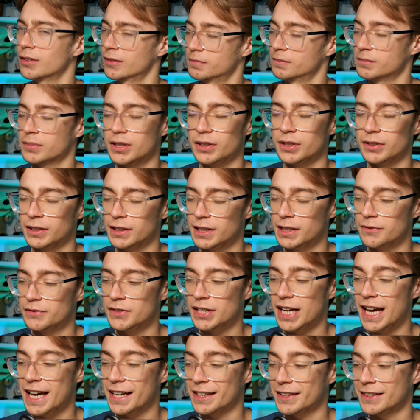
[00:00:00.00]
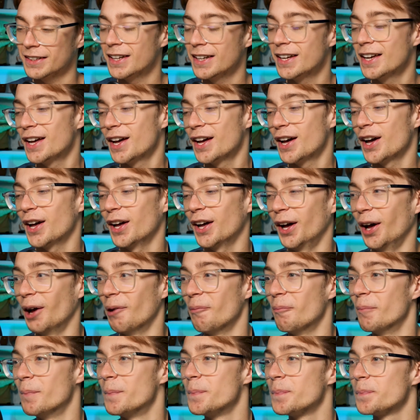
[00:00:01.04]
Gotta love Tech.
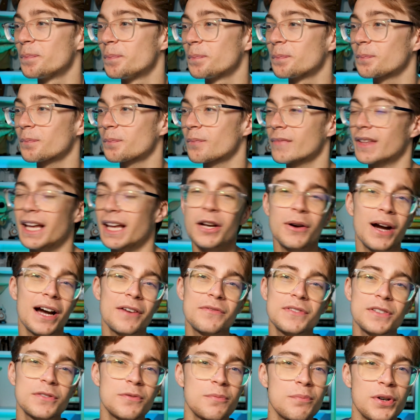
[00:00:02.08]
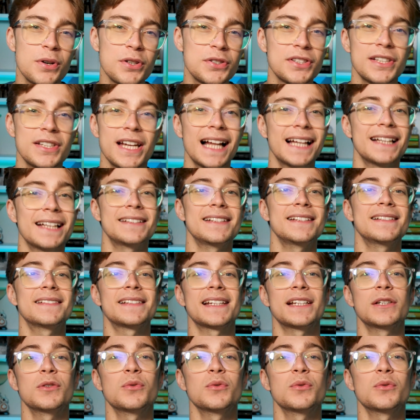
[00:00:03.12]
They all have different personalities.